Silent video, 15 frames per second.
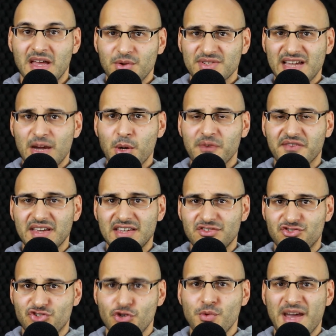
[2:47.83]
It was, however, his
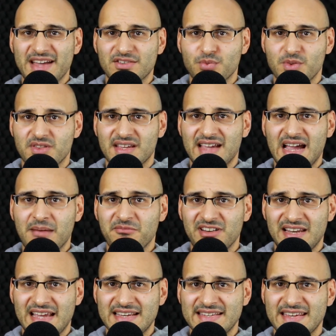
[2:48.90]
duet with the camera
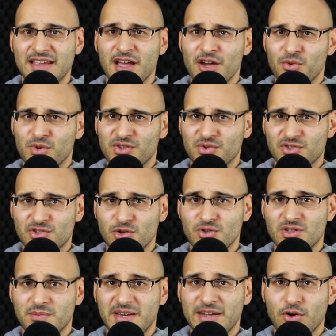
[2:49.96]
lady, which was
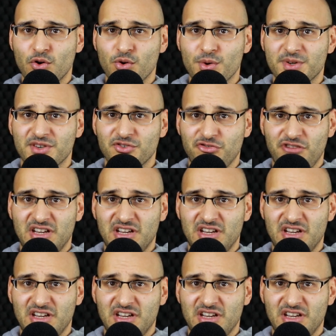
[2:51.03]
suitably awkward and